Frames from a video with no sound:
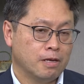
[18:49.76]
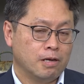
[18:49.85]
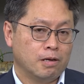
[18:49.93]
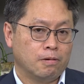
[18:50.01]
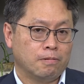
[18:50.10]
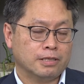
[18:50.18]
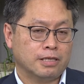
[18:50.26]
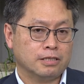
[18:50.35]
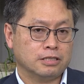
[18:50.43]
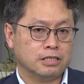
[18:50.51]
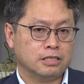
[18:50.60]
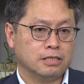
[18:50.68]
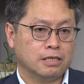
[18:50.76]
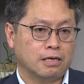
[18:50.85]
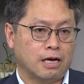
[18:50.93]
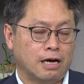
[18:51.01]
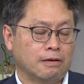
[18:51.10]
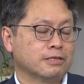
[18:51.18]
In case of a
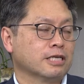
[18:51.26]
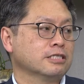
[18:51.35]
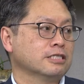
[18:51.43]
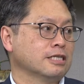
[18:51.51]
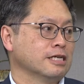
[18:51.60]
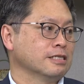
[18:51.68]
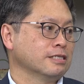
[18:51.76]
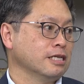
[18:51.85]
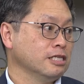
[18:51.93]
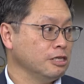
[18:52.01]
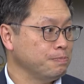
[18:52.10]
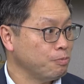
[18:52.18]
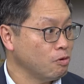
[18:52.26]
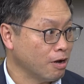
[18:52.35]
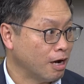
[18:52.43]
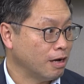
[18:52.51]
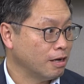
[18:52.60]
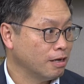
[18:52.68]

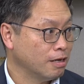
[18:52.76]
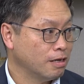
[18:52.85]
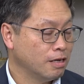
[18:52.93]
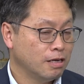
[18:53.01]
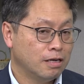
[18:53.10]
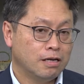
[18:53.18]
Russia-Ukraine law,